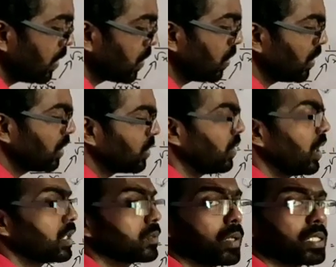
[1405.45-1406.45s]
root
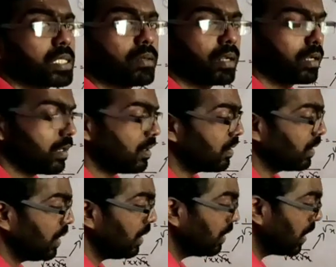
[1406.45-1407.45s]
2x plus 7
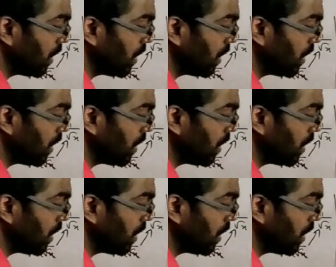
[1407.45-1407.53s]
on the